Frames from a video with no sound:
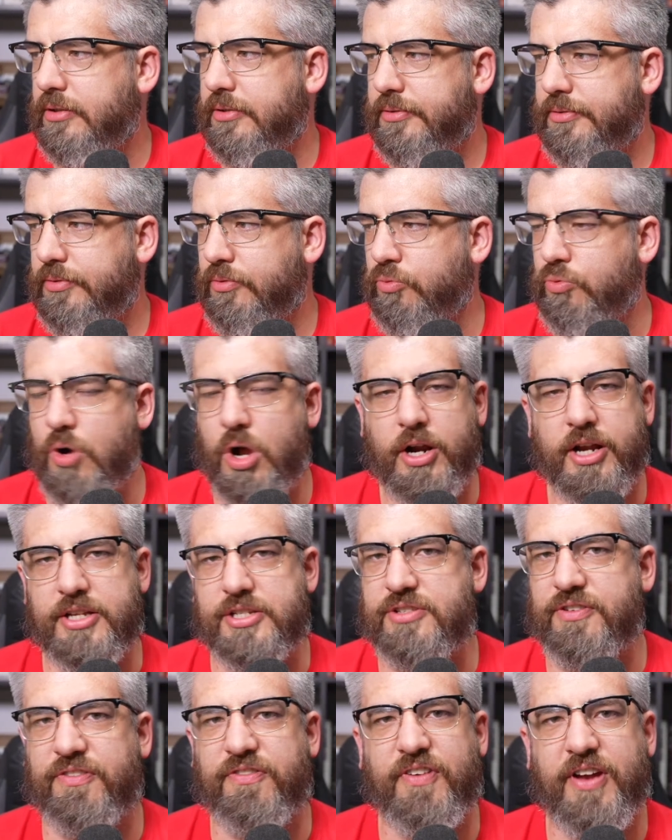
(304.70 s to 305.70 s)

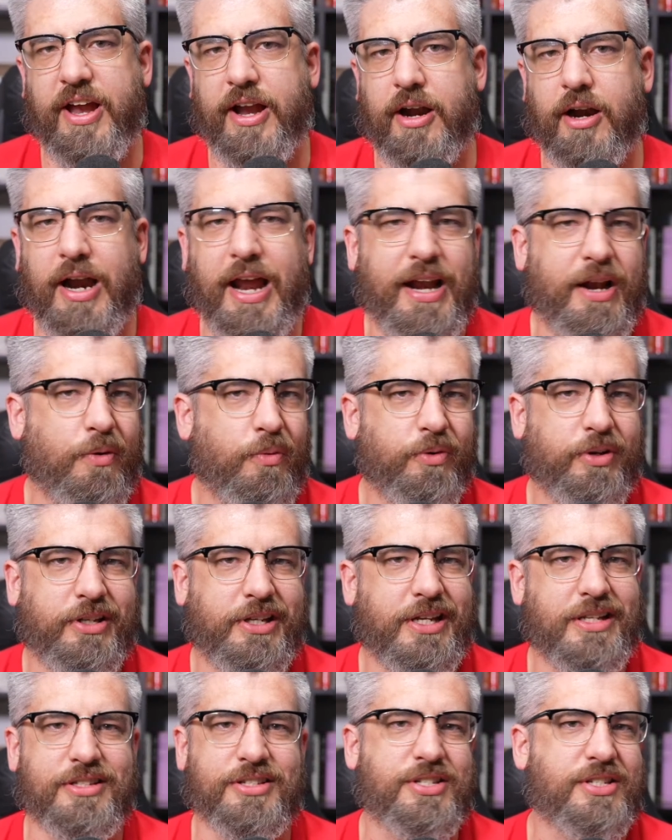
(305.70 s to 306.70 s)
ruckus affair, and it
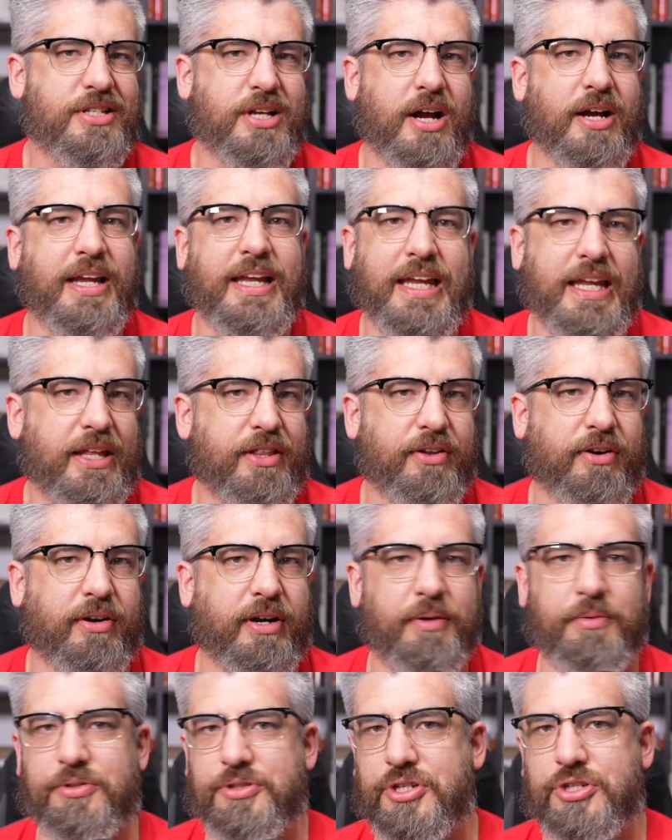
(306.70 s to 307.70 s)
didn't suck either.
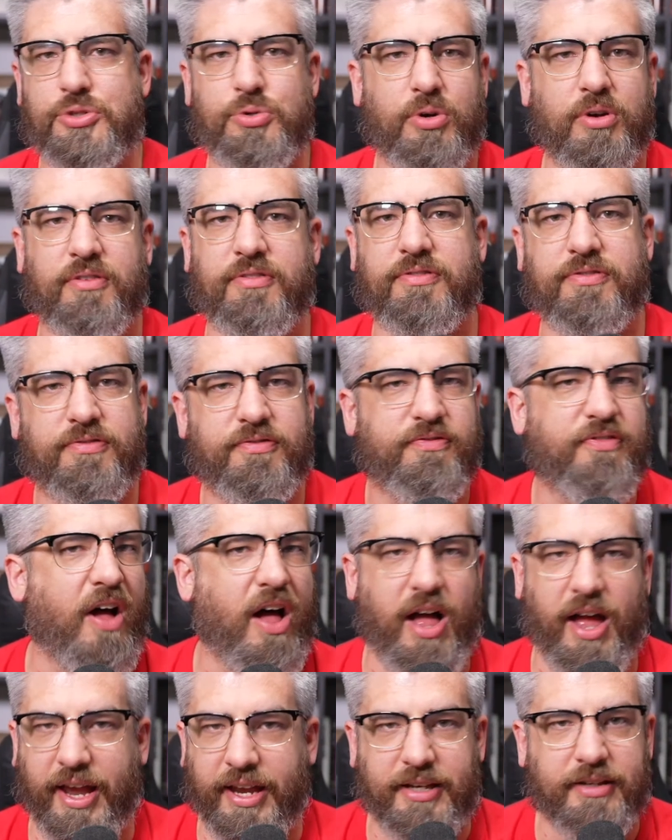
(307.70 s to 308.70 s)
It was just sort of
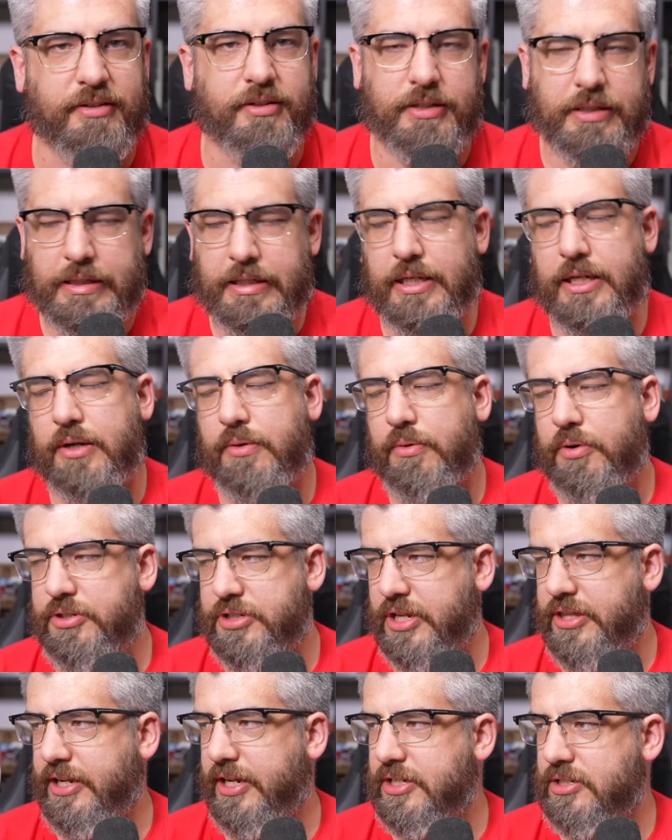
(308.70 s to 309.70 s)
fine, which I
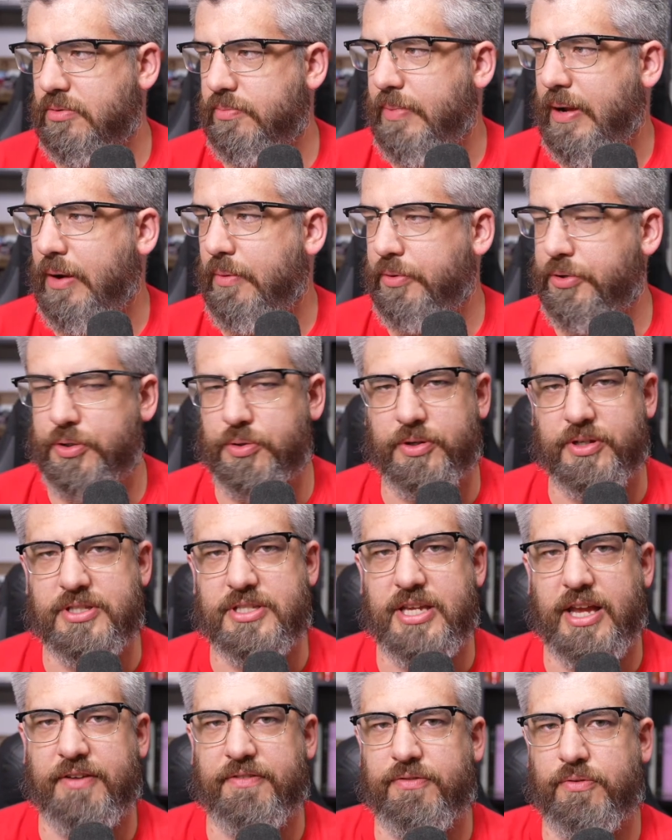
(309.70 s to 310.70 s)
think is about what you could
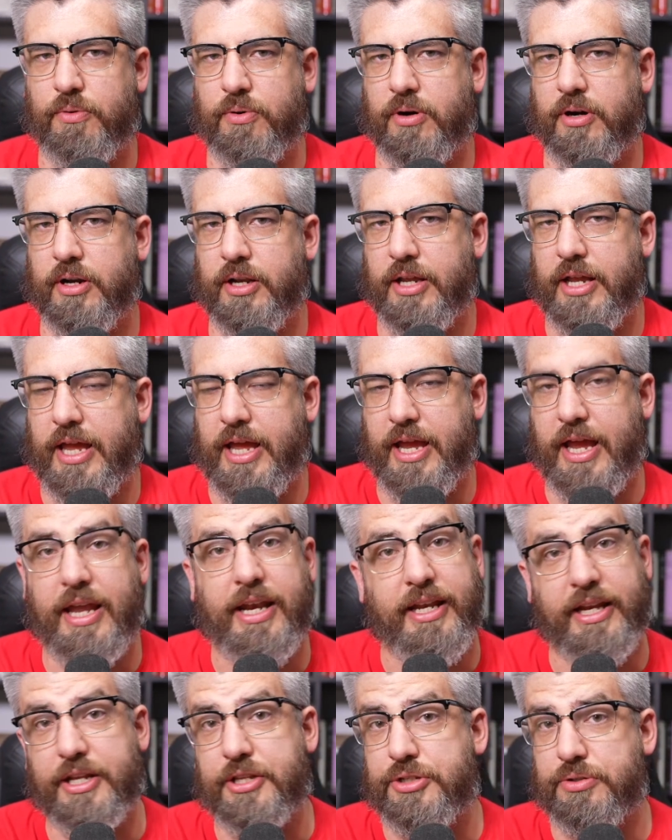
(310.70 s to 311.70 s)
say for it
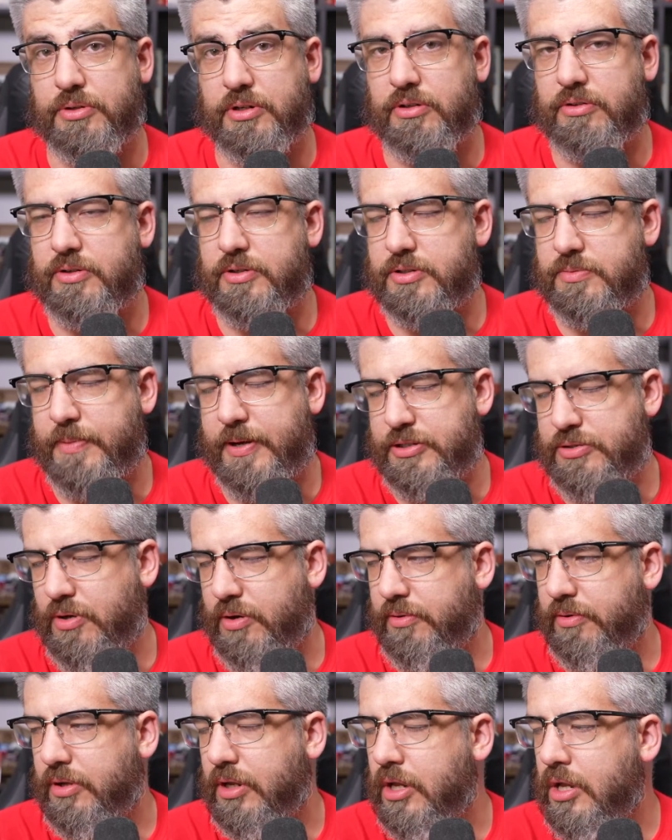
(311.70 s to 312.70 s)
heading into it, just based
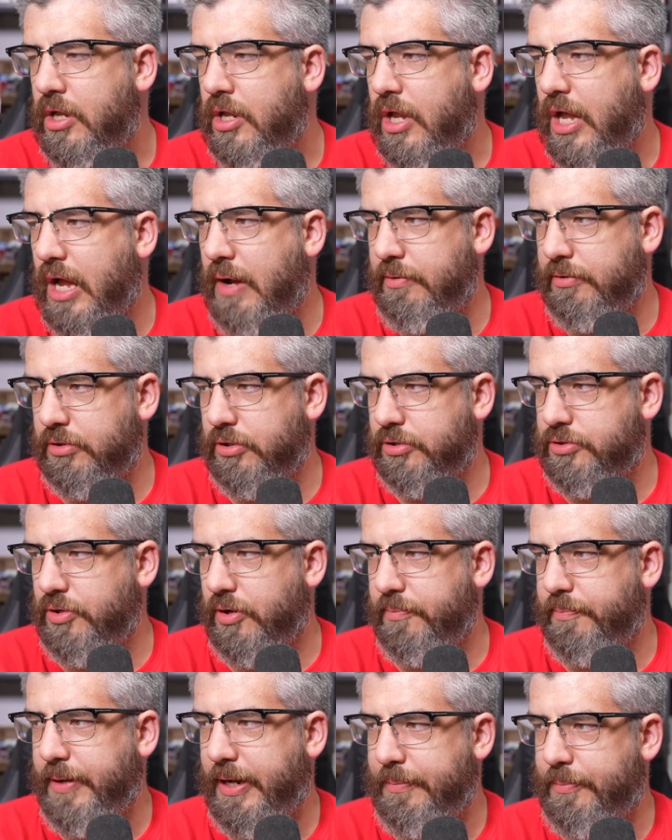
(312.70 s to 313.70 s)
on how it looked
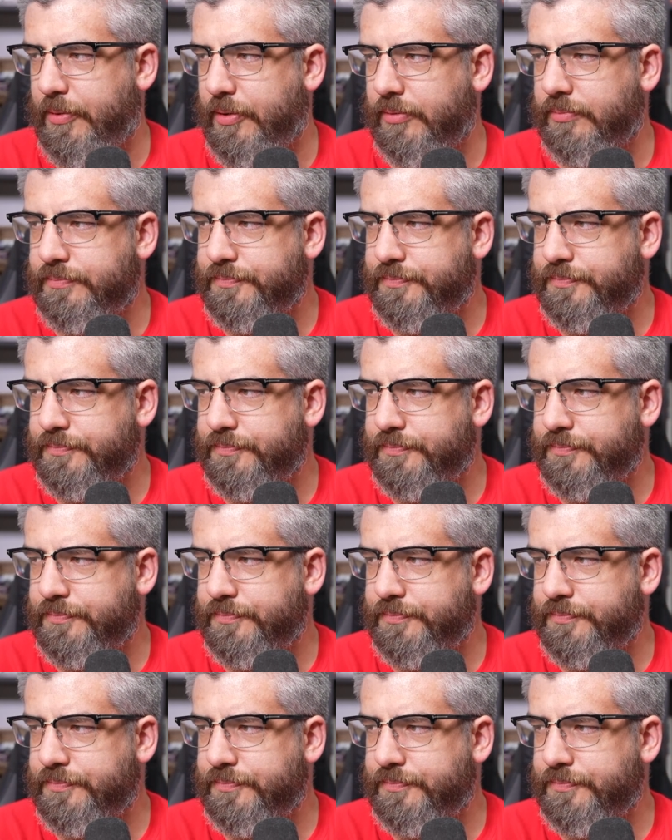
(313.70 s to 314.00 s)
on paper.